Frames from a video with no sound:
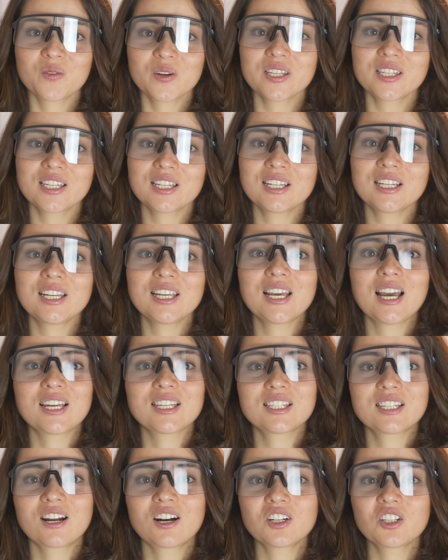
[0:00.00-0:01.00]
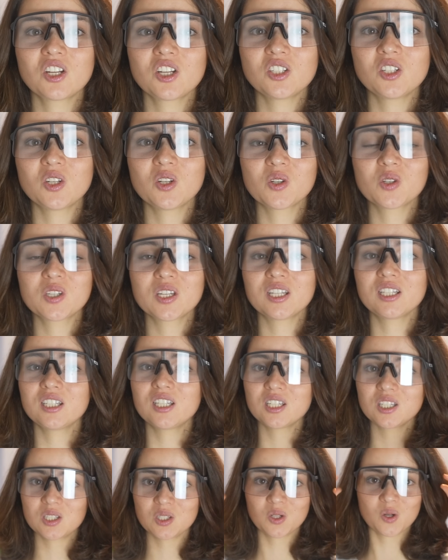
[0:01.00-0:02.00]
recently I started using
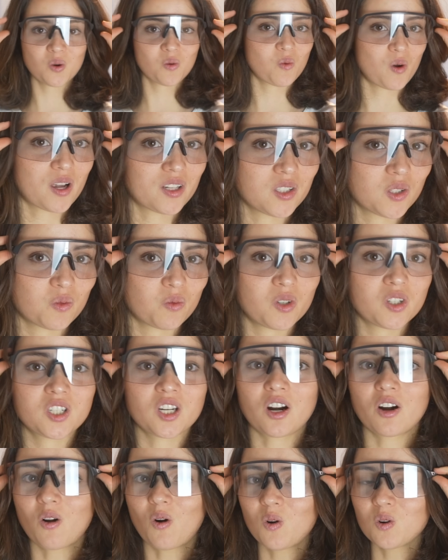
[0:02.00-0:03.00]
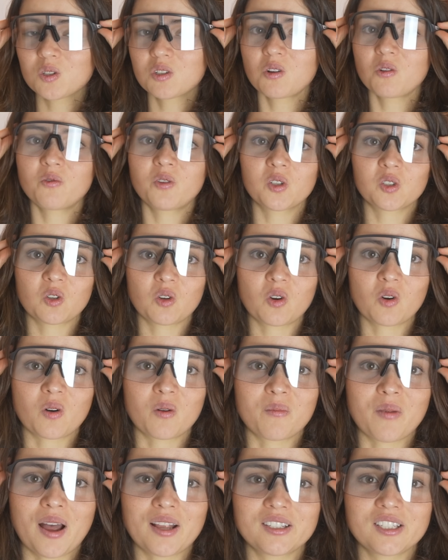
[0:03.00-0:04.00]
these new ones which are also
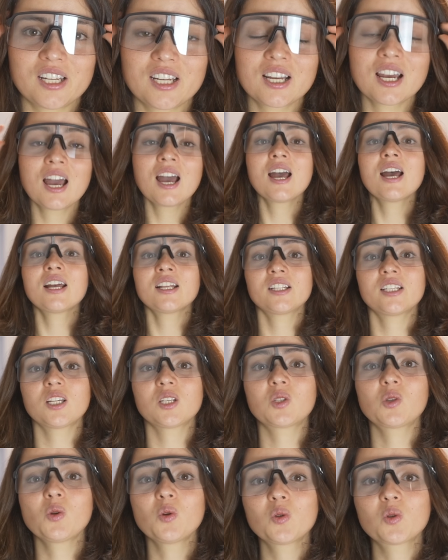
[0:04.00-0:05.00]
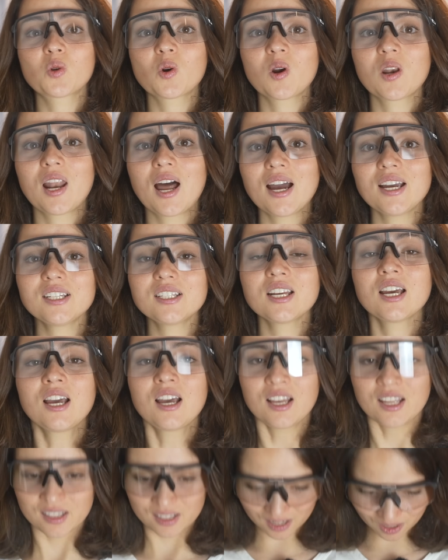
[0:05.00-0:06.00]
photochromatic, the Sutro Lite.
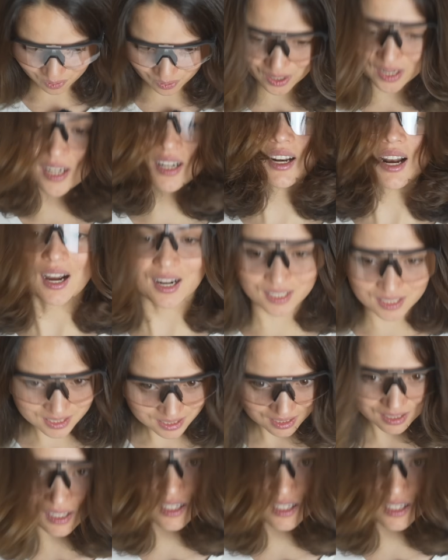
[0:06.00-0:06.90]
They're really nice,